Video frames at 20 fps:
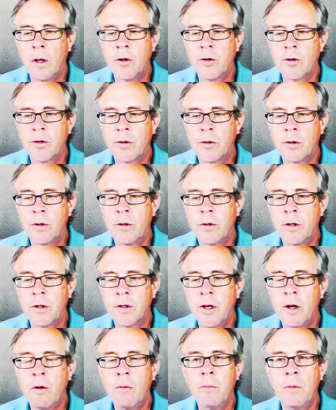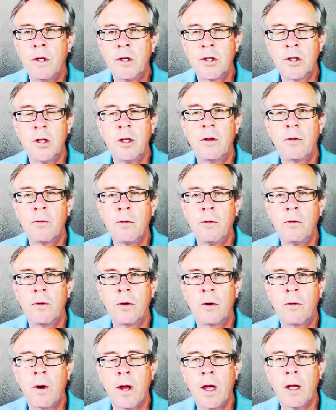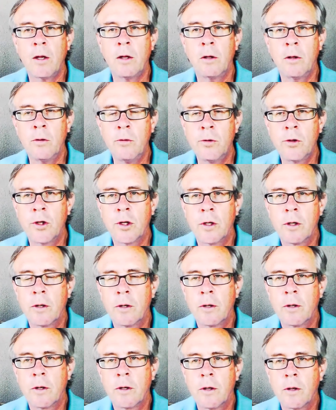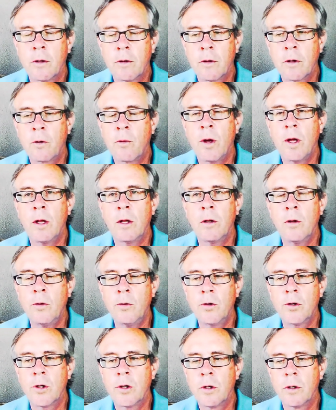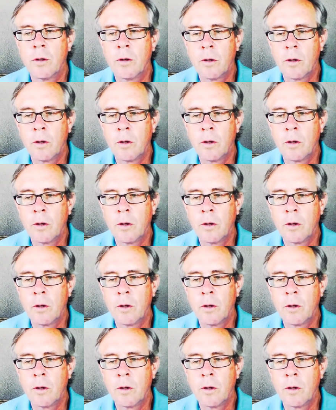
Is this helped me see through the grand illusion, the great illusion